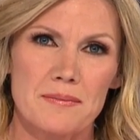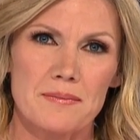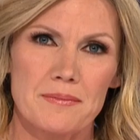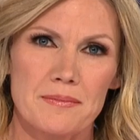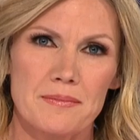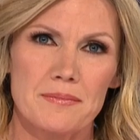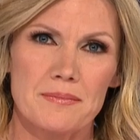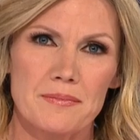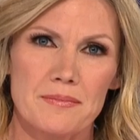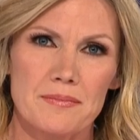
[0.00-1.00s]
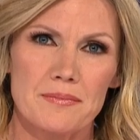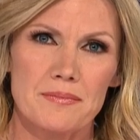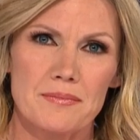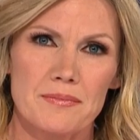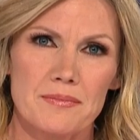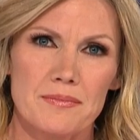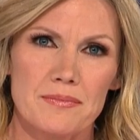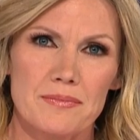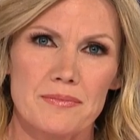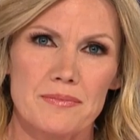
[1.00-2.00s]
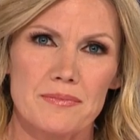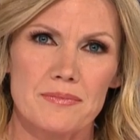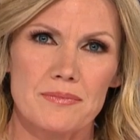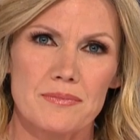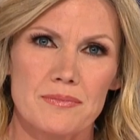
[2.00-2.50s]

This person isn't speaking.